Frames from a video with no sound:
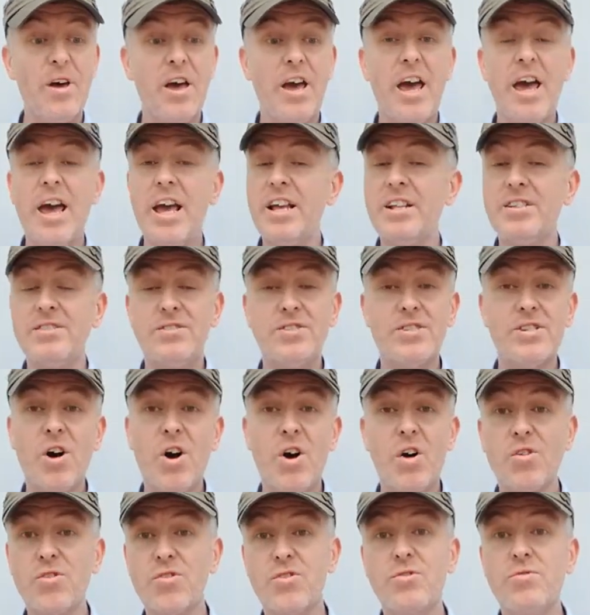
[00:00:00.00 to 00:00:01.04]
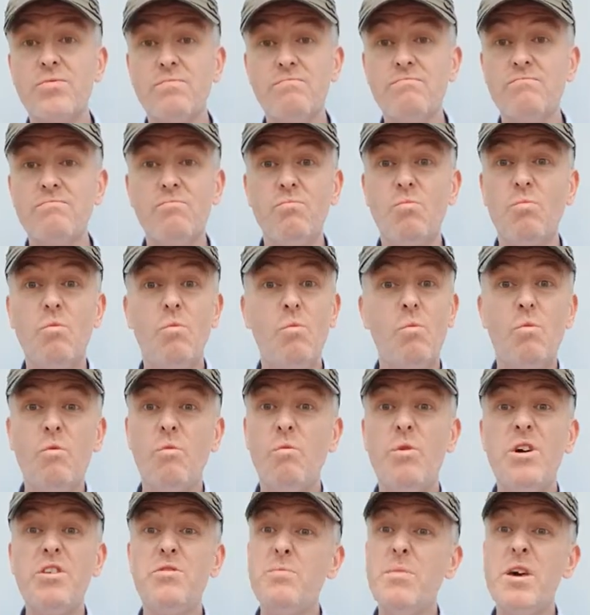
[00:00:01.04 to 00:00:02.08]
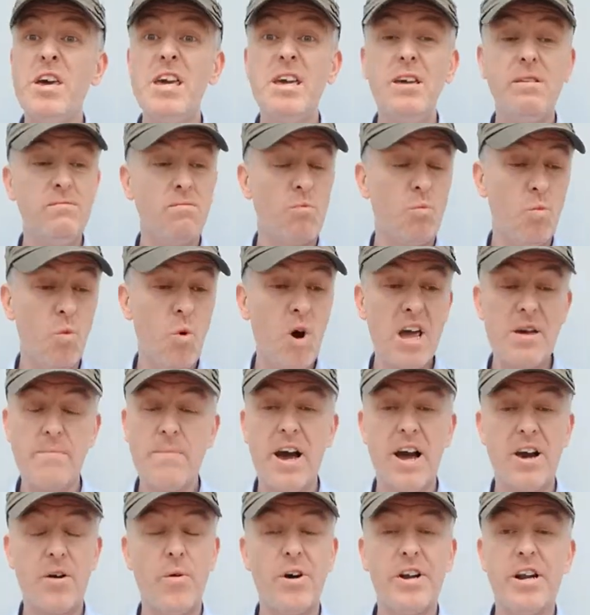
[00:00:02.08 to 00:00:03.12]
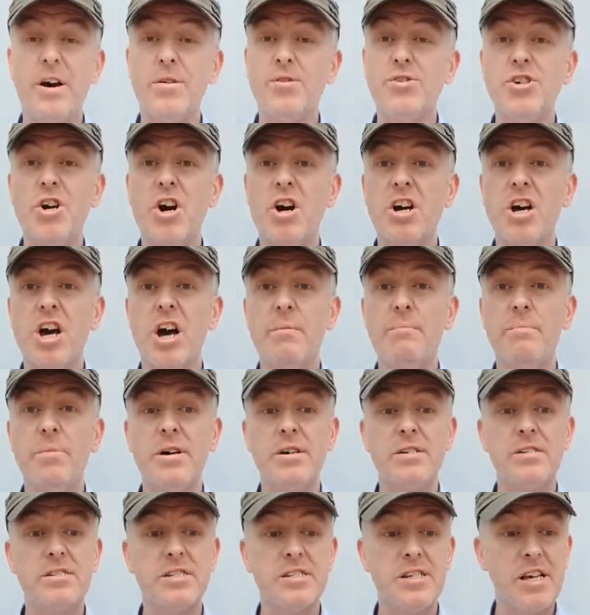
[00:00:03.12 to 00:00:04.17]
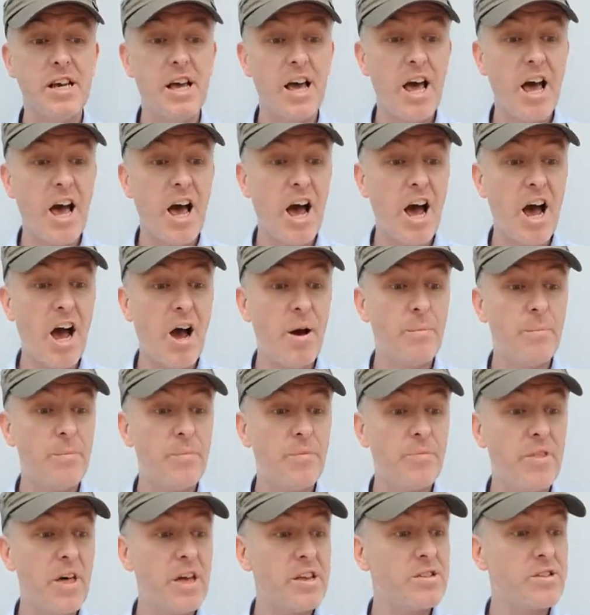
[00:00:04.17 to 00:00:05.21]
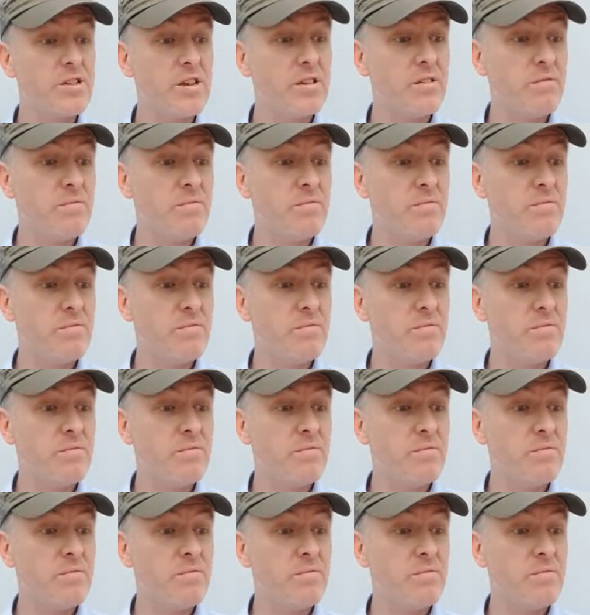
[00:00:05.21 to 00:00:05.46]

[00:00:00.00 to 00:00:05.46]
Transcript: it starts with me way back when I was younger, but there's